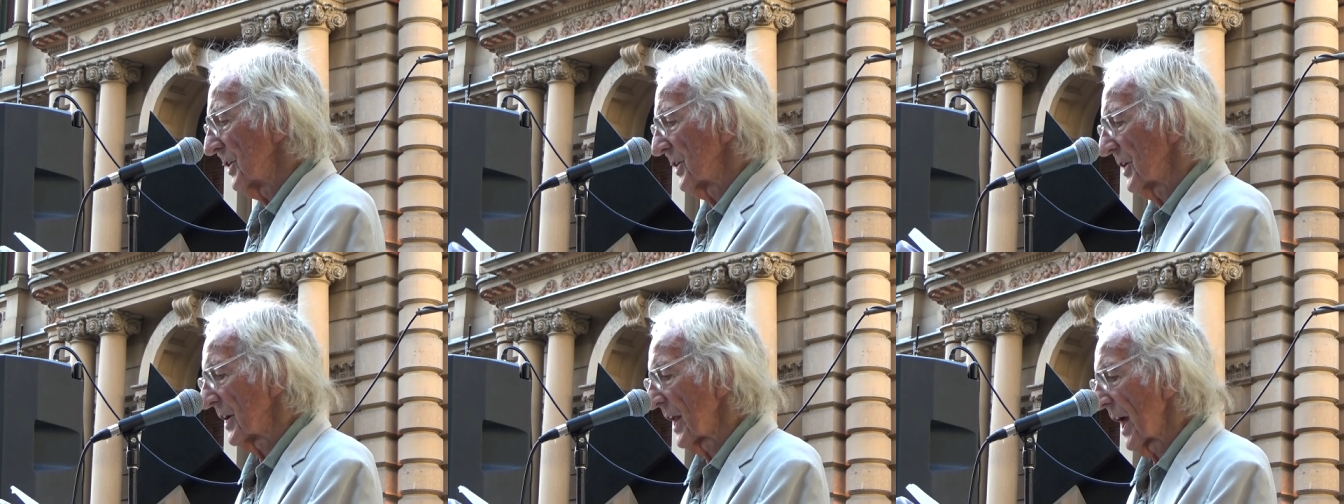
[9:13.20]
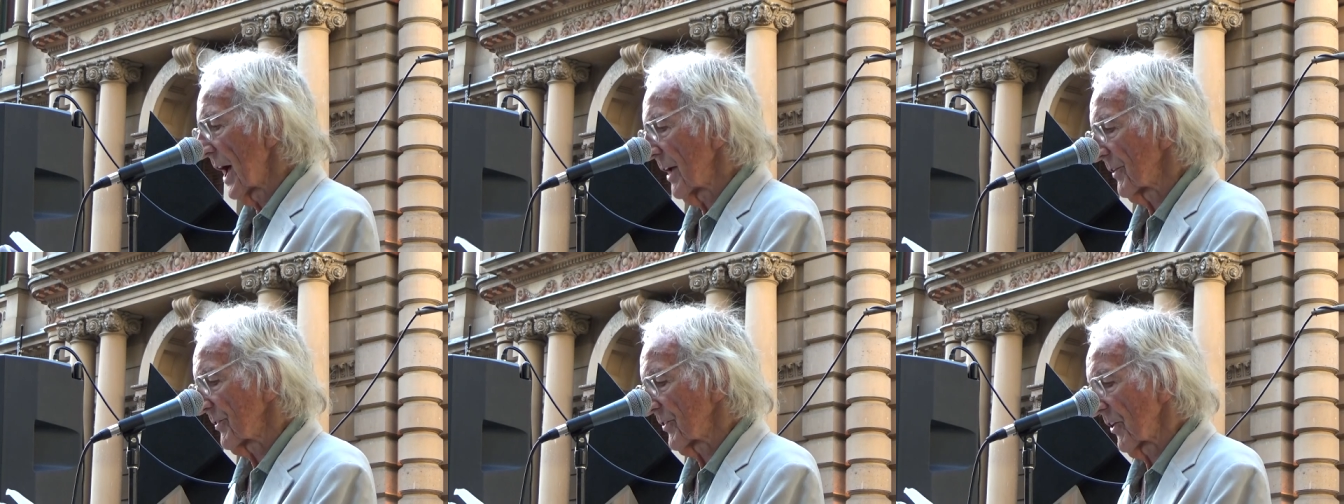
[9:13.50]

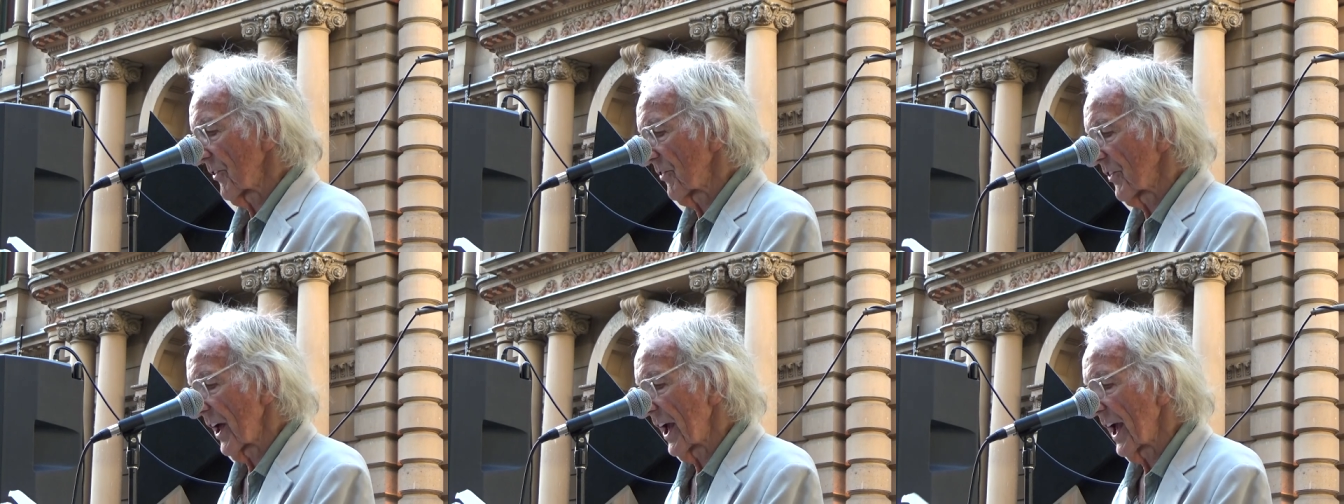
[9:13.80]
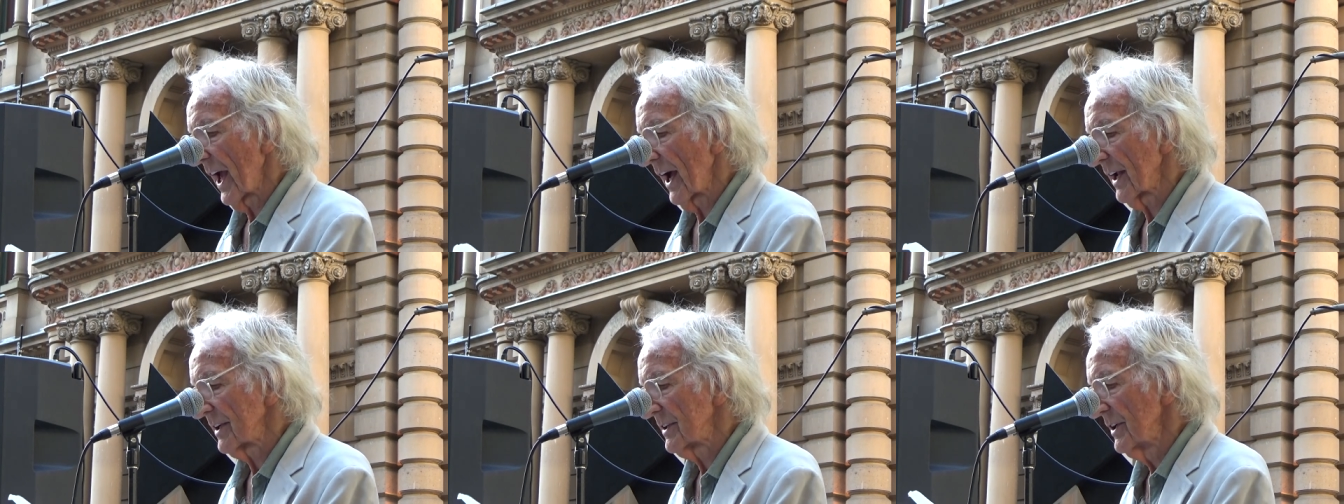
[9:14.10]
pointed out that
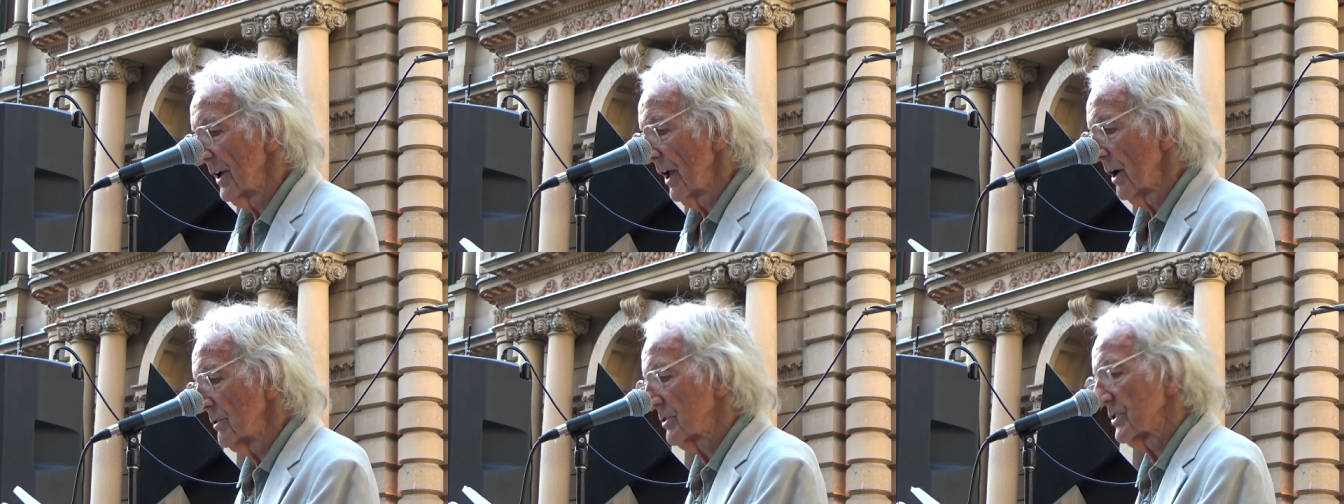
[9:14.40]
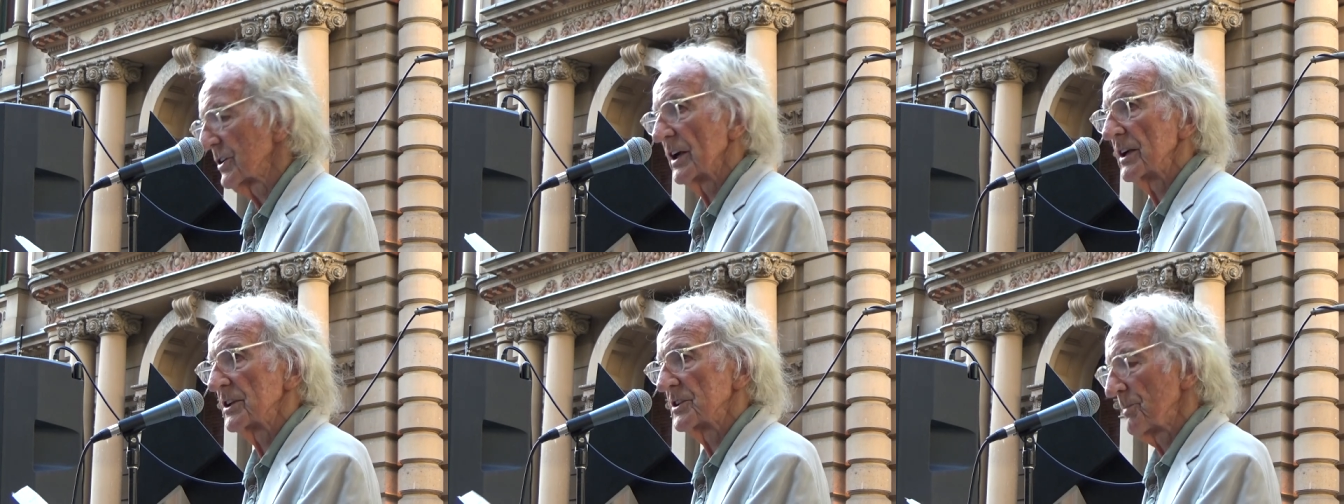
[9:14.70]
they had
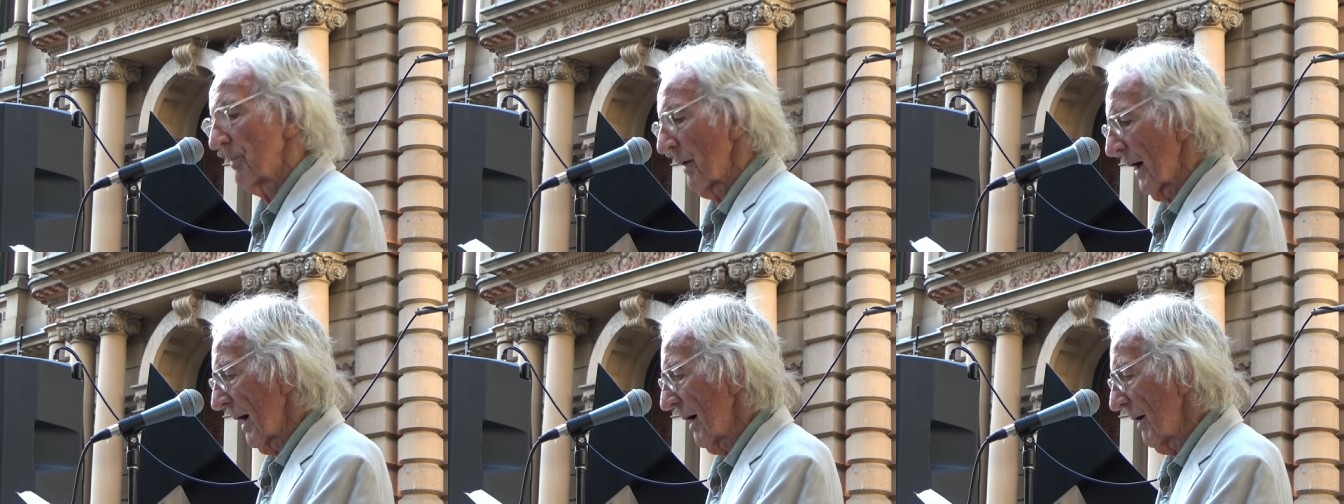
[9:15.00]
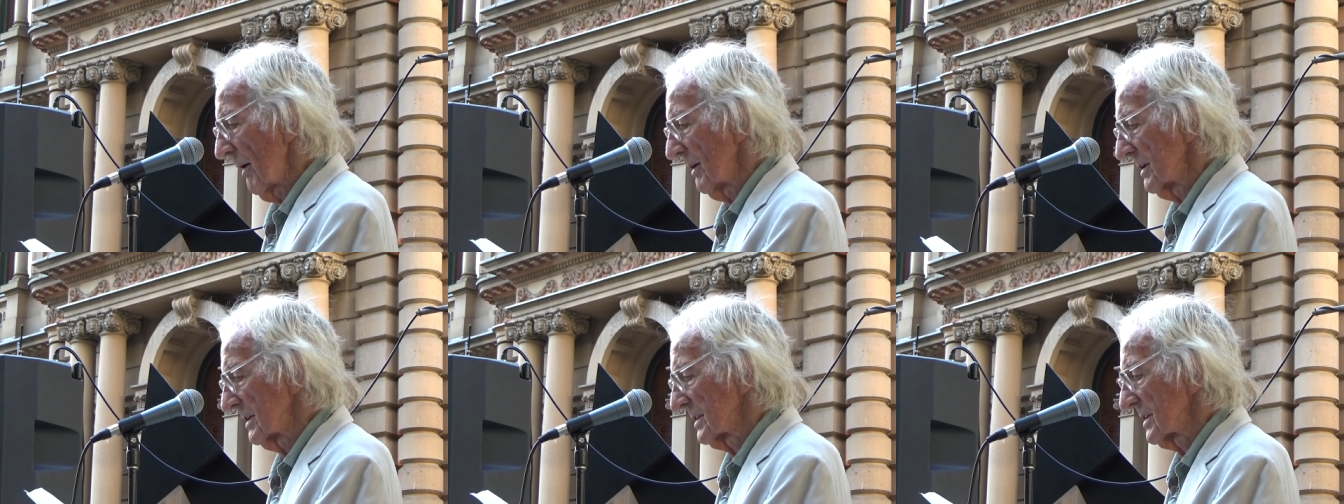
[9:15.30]
no such
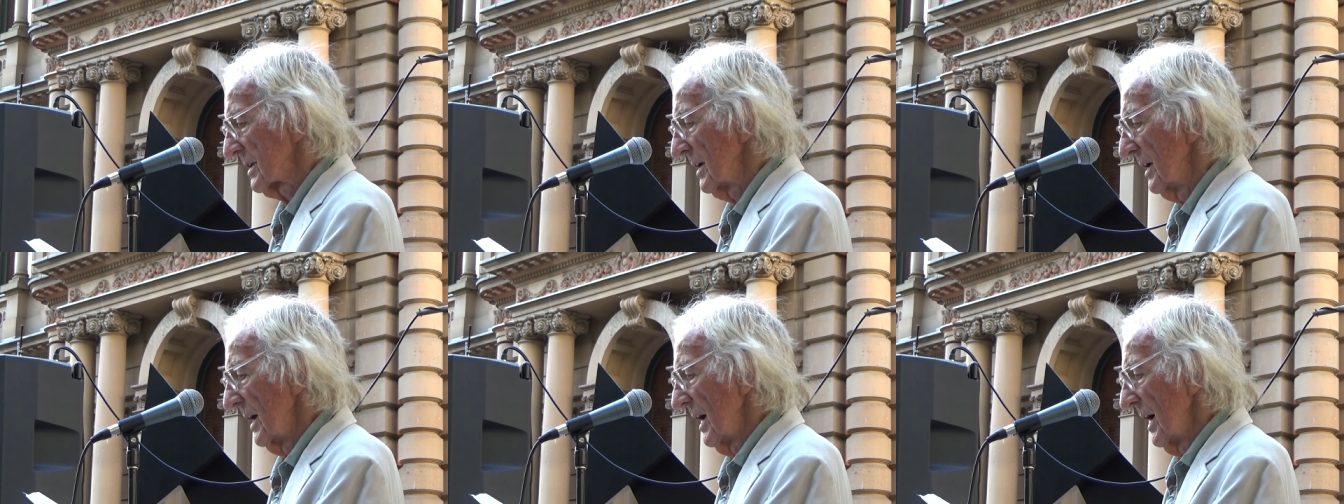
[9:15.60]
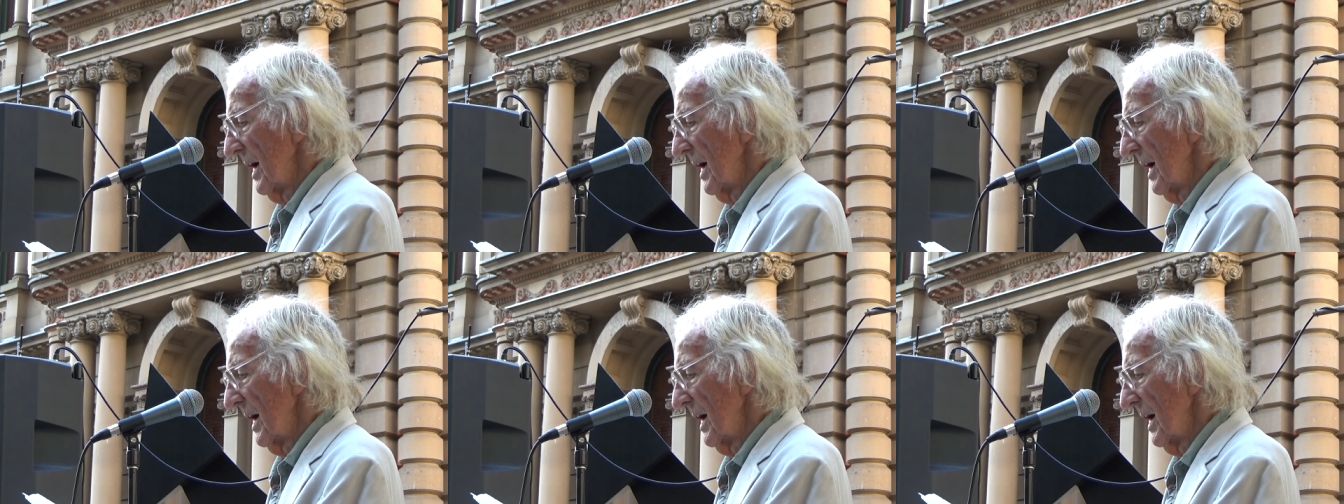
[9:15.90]
powers.